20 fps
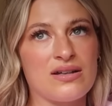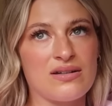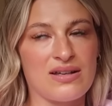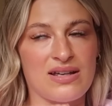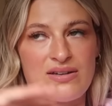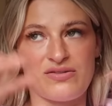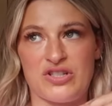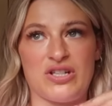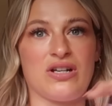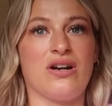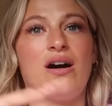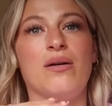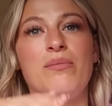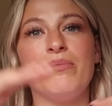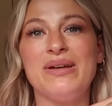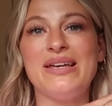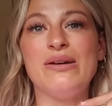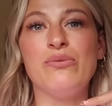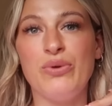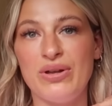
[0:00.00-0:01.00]
if she can't
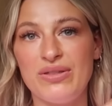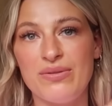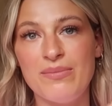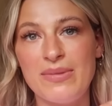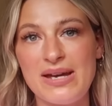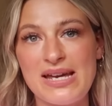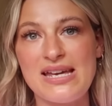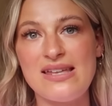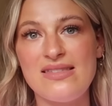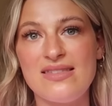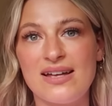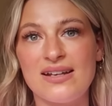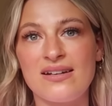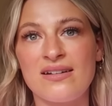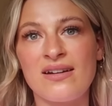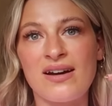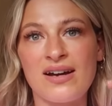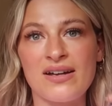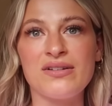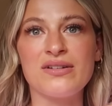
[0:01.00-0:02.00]
be with me, then
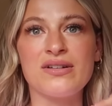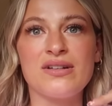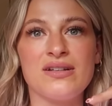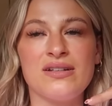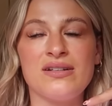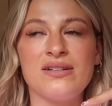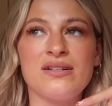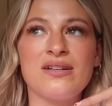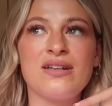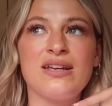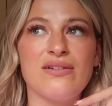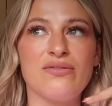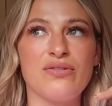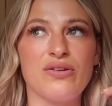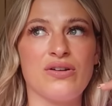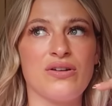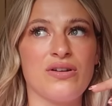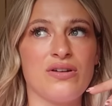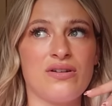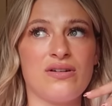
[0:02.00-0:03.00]
Niall can give
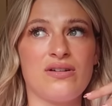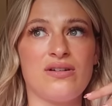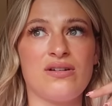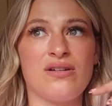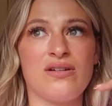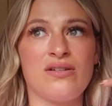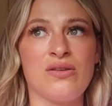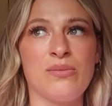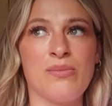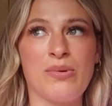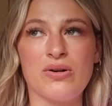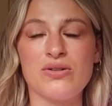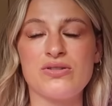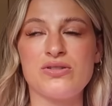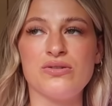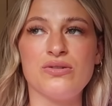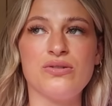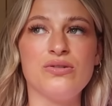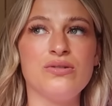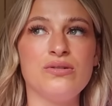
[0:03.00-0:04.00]
her the
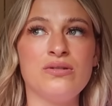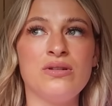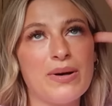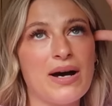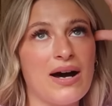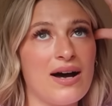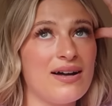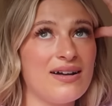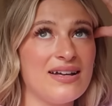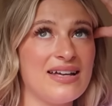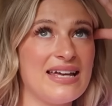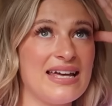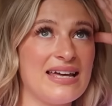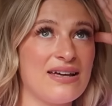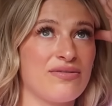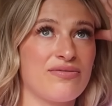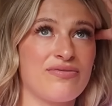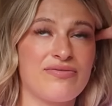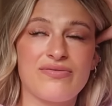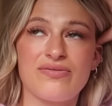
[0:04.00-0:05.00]
bottle. But
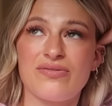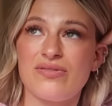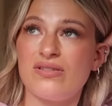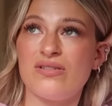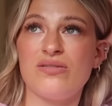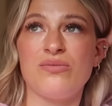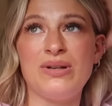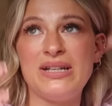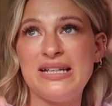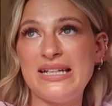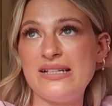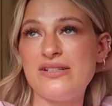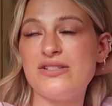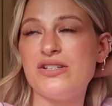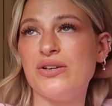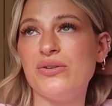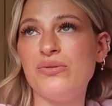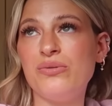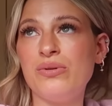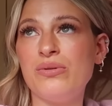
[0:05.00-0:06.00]
if we need
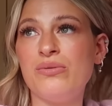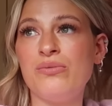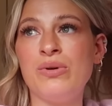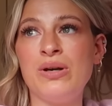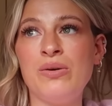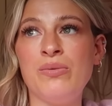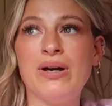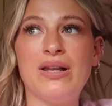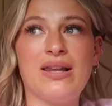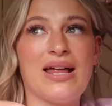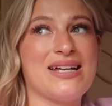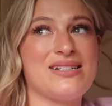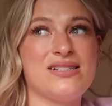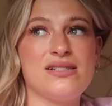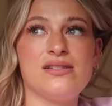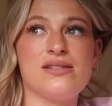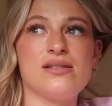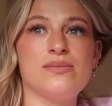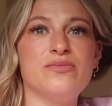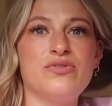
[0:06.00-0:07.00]
to, we will add
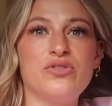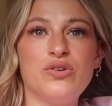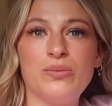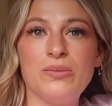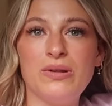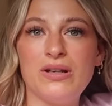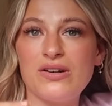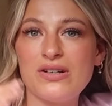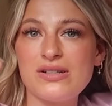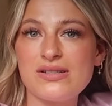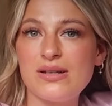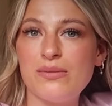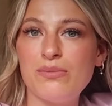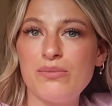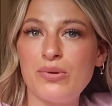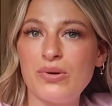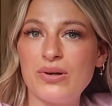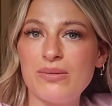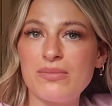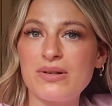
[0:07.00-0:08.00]
in some formula at some
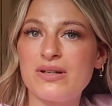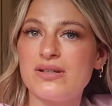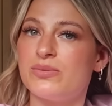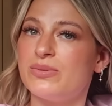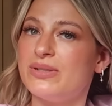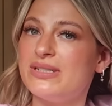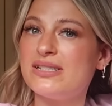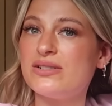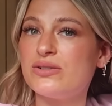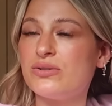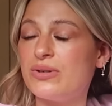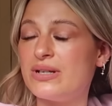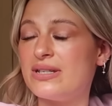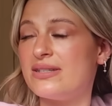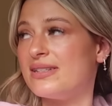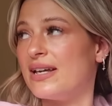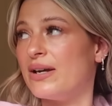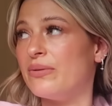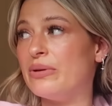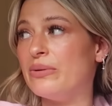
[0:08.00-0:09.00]
point, because we did always
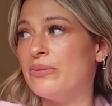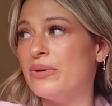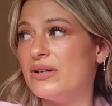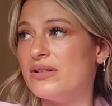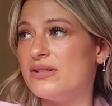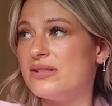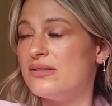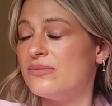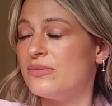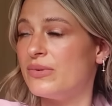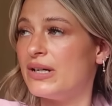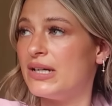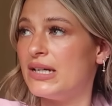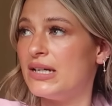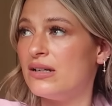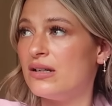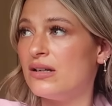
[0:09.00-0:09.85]
say we would, didn't we?